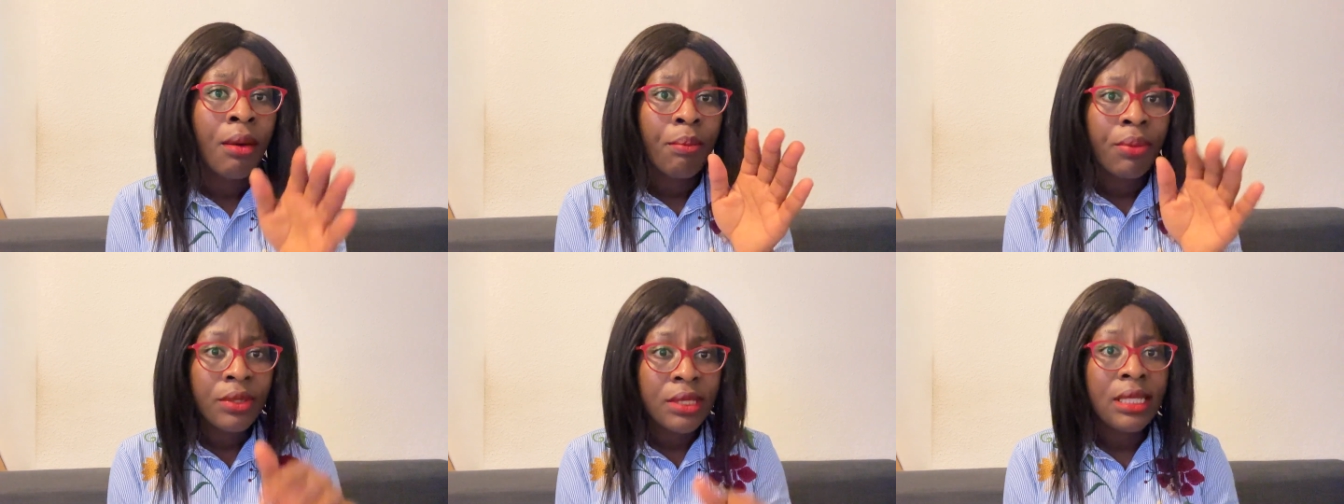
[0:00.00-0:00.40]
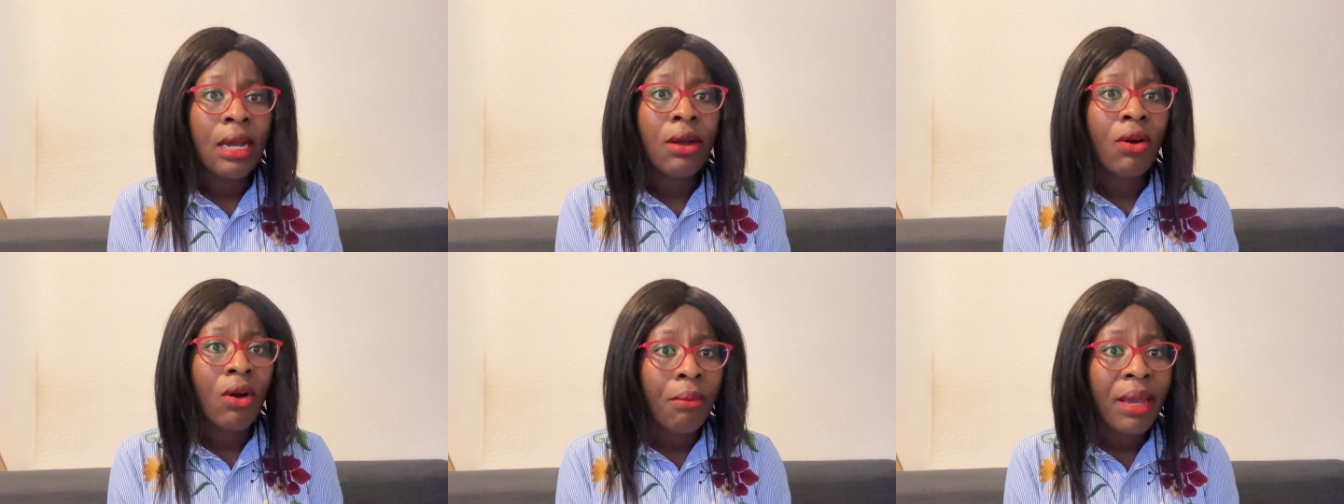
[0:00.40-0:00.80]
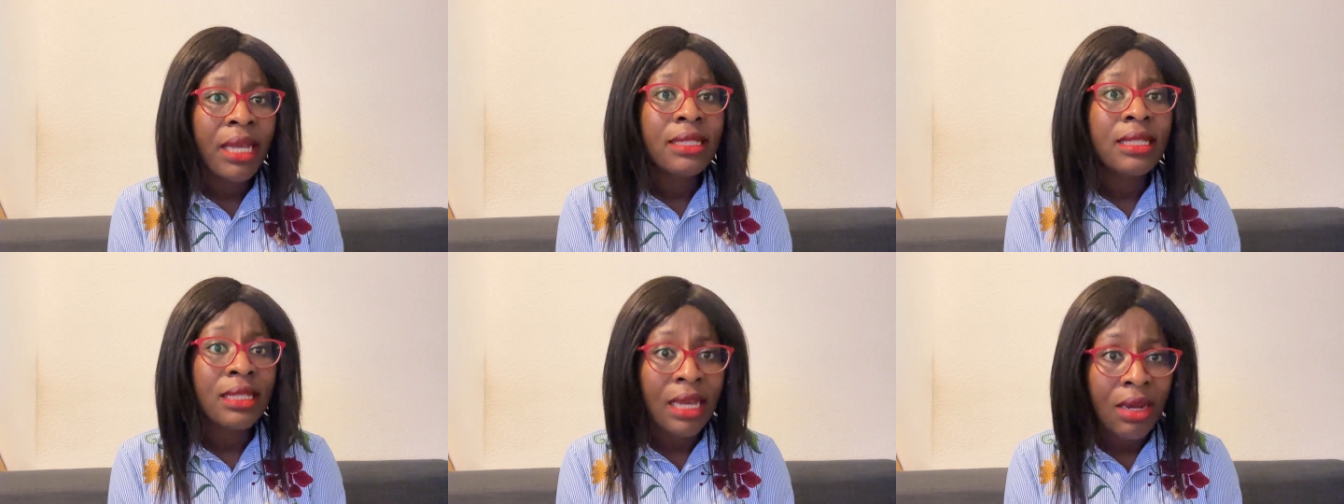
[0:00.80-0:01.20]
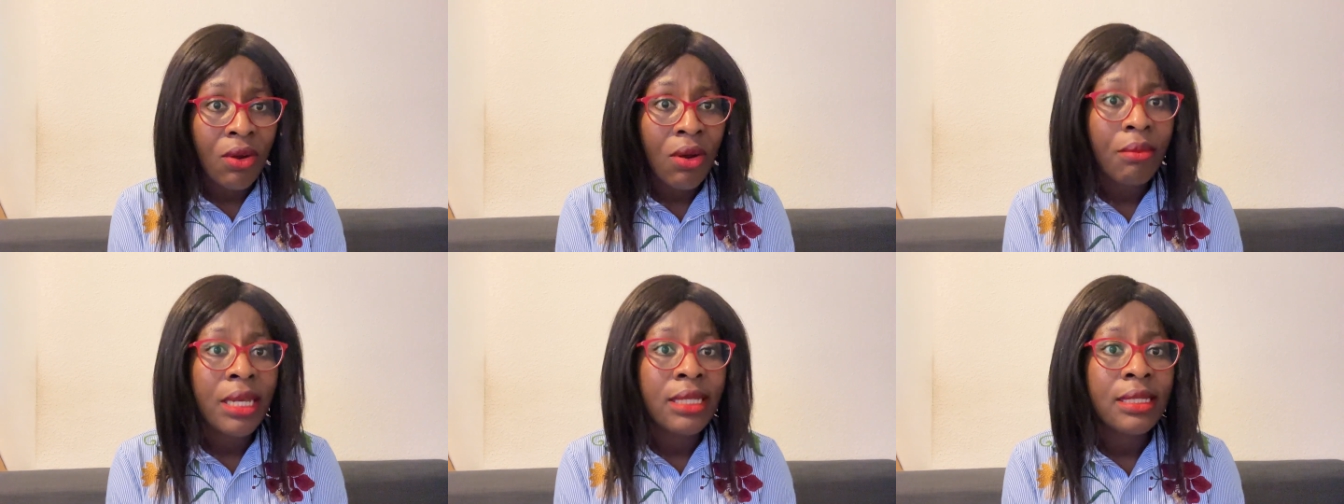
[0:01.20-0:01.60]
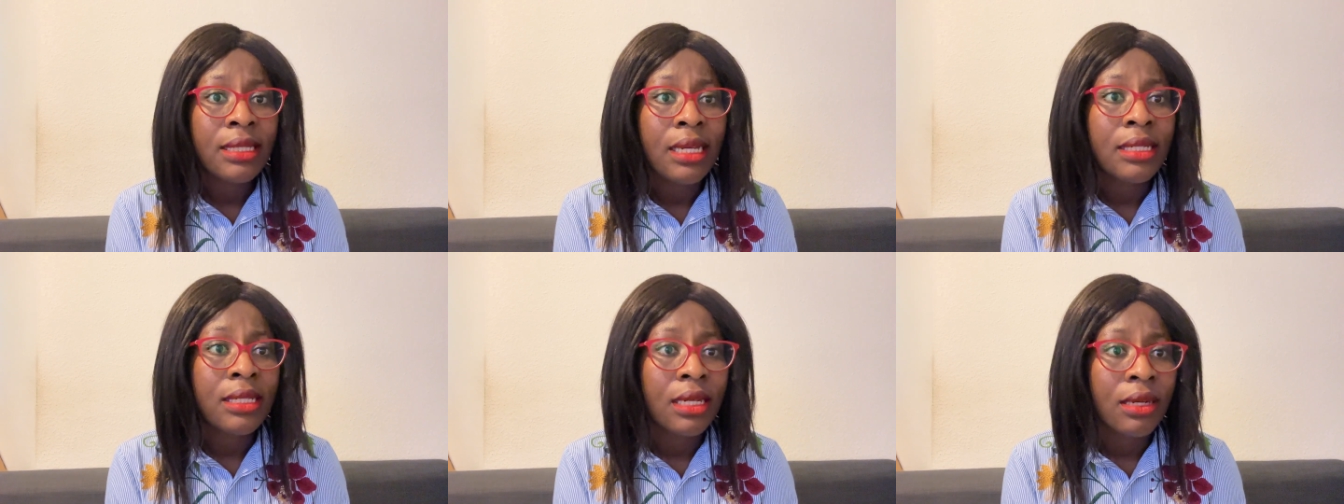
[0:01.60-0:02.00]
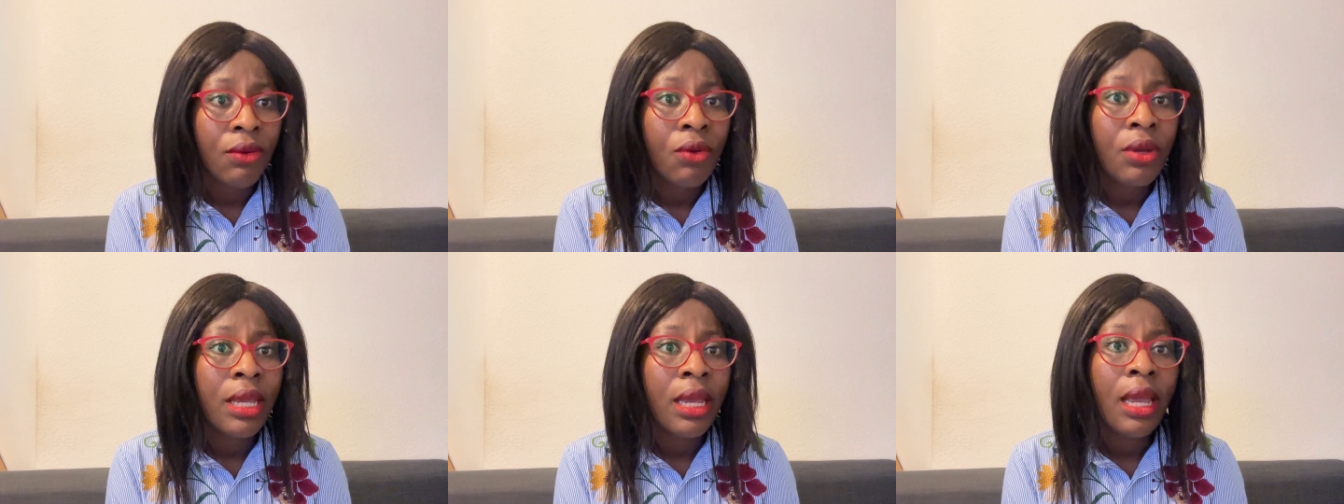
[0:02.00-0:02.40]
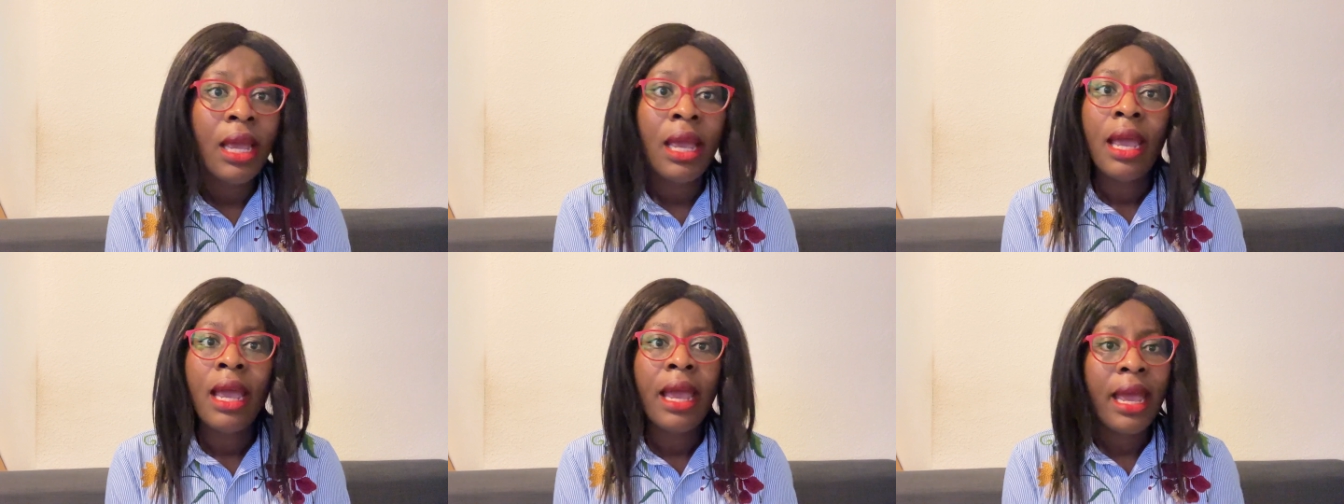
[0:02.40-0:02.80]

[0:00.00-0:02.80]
Put the comments in the comment section. Okay.